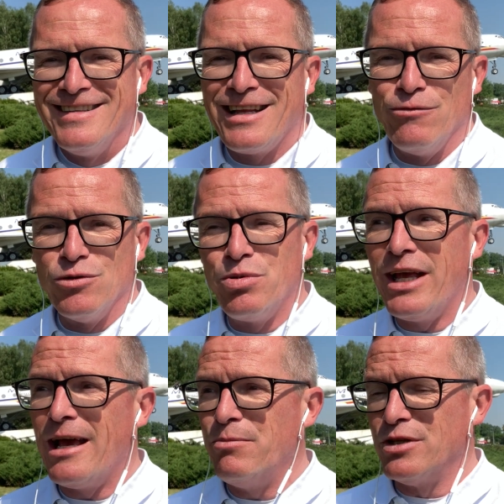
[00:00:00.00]
They would
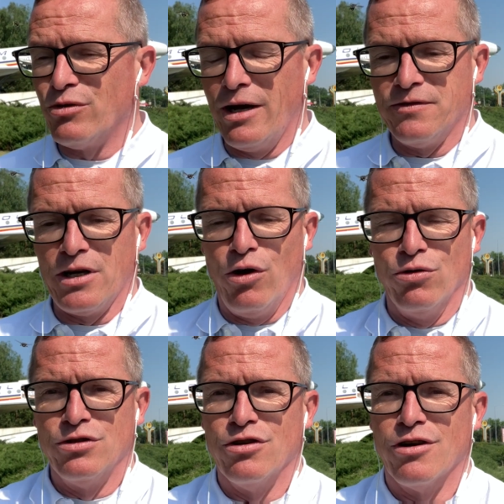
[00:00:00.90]
be happy to have their
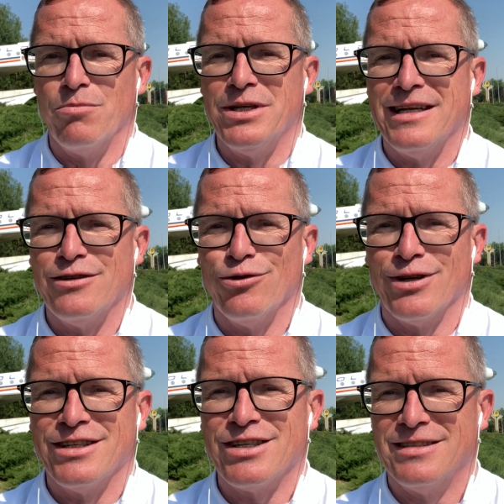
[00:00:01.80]
own European
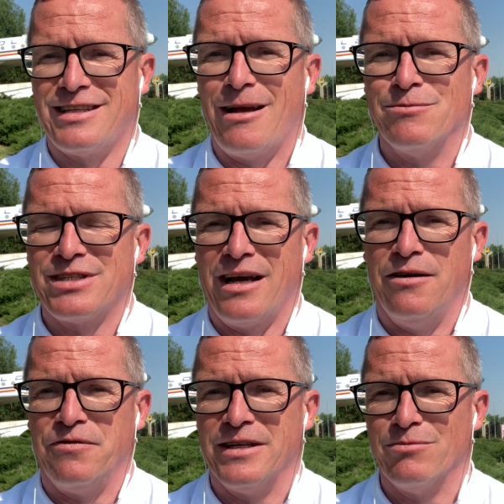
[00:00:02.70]
Union, just
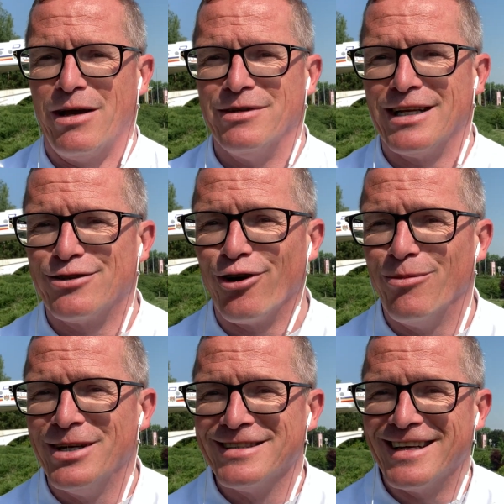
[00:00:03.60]
themselves and maybe the
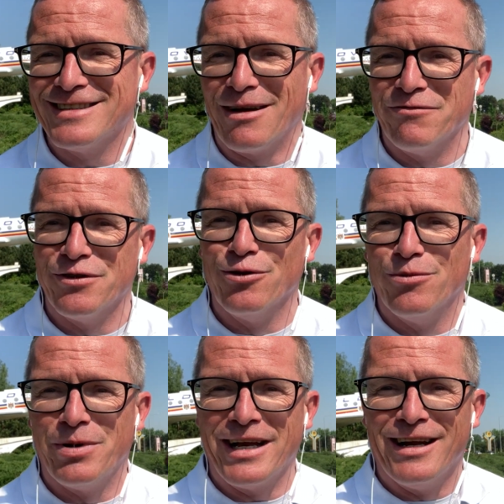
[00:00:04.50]
Germans and some
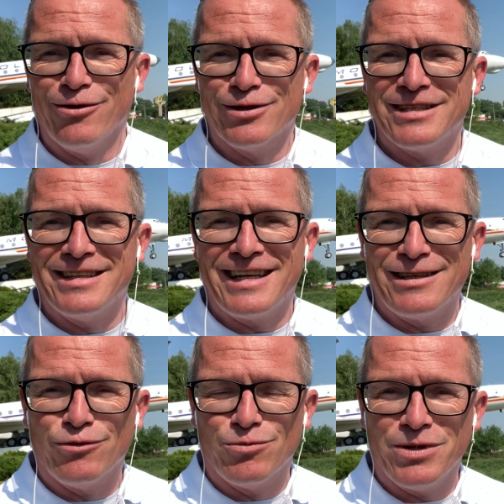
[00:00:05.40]
few Benelux, and
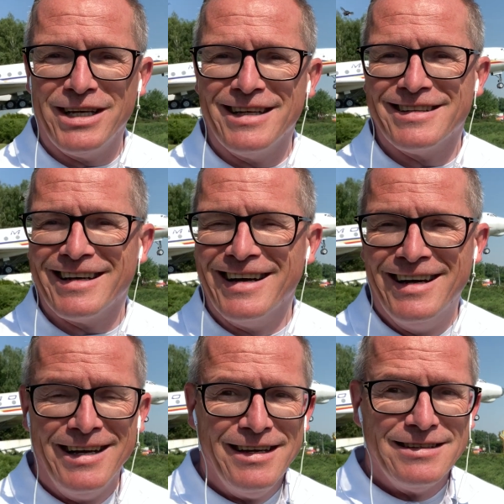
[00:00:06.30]
that would be it. Yeah?
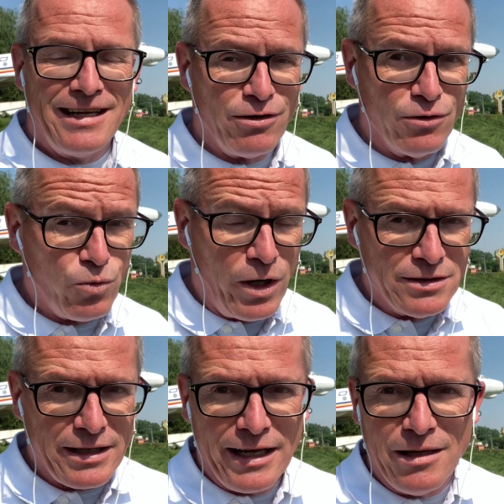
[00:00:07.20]
They don't
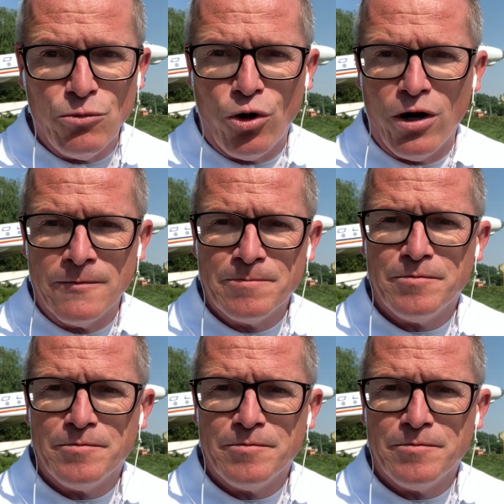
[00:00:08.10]
want any more